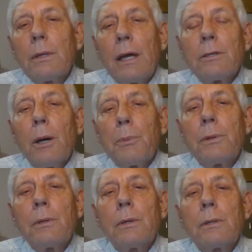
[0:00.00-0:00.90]
hand
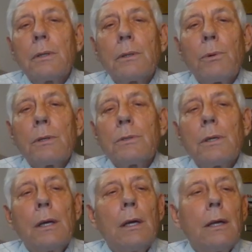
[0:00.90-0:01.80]
copied ones,
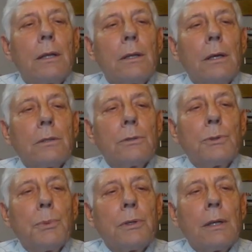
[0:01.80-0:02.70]
they'll
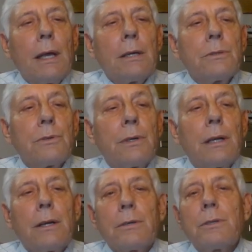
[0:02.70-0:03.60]
just put the last three
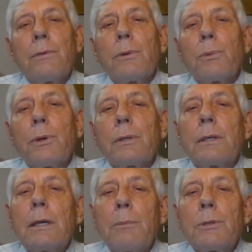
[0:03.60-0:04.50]
letters of the word,
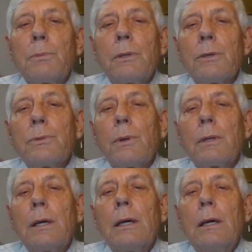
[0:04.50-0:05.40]
and it happens to be this
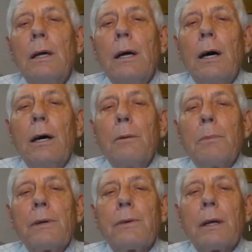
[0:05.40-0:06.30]
one,
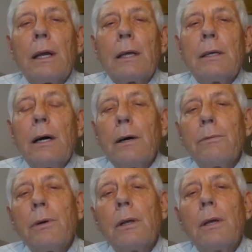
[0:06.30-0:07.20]

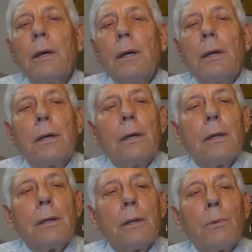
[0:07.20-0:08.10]
meregalatav.
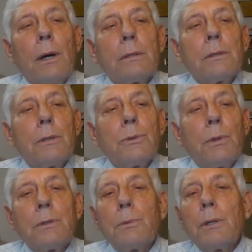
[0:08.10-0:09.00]
They want this
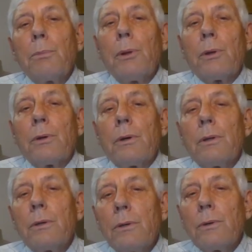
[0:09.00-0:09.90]
one to be a
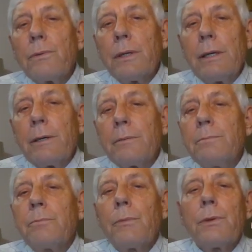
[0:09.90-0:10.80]
plural over here.
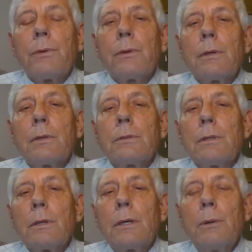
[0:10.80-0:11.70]
So it's
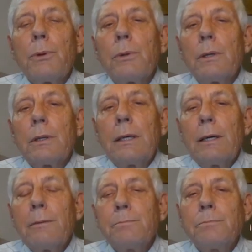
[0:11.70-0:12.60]
in the Hebrew, in
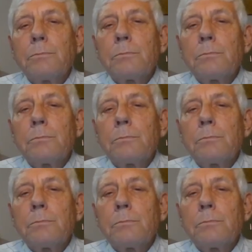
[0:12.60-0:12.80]
the